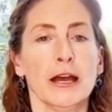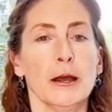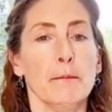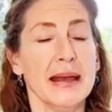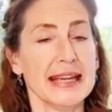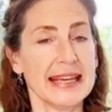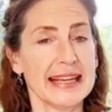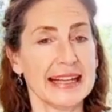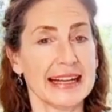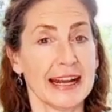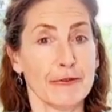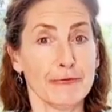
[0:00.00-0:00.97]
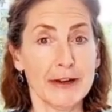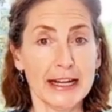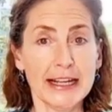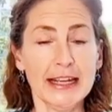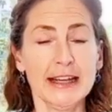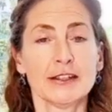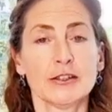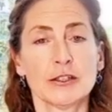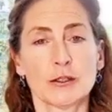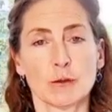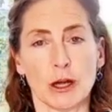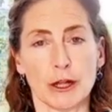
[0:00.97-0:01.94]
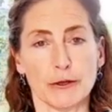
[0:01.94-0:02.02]
making it ready to
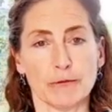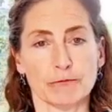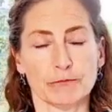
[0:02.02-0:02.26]
swallow.